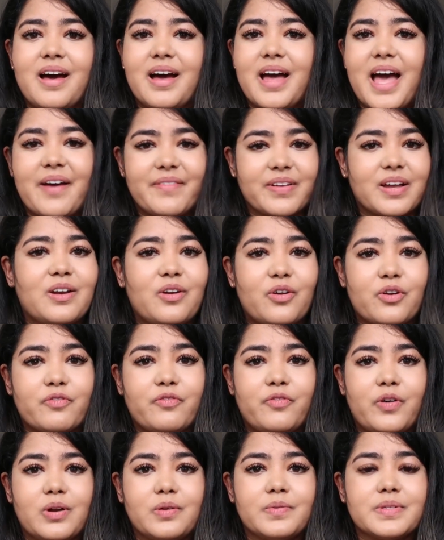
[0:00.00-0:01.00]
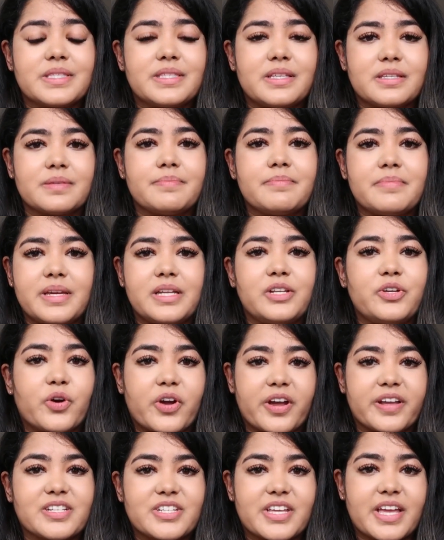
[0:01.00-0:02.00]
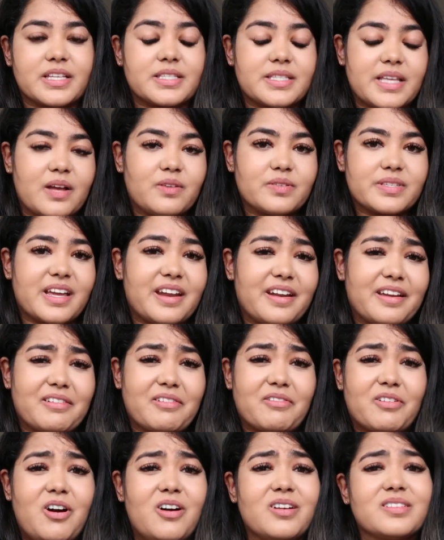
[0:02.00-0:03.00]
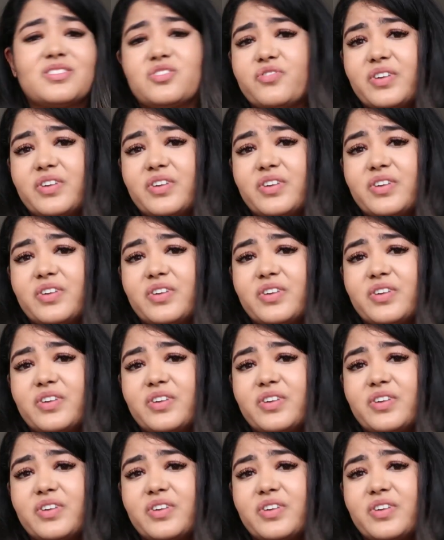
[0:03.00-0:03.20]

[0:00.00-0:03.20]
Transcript: having a lot of followers doesn't mean you're going to get sales, and I can't